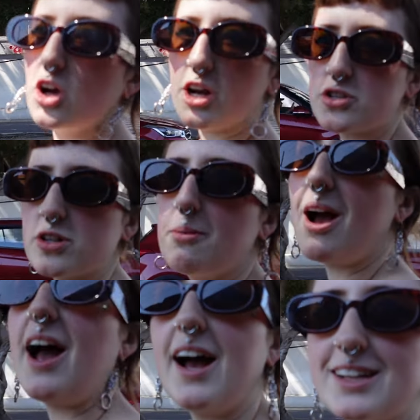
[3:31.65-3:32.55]
the
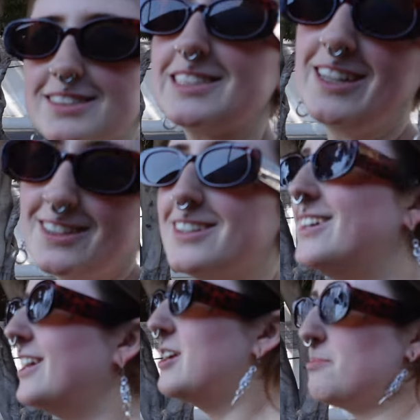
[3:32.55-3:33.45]
laundromats and
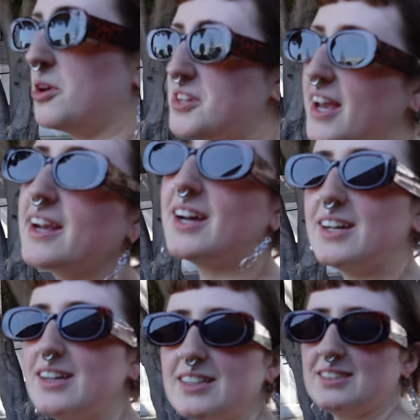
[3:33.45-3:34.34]

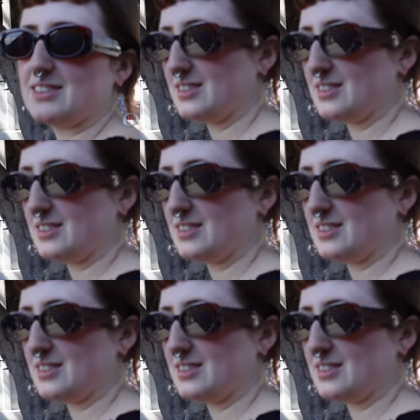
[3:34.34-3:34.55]
bodegas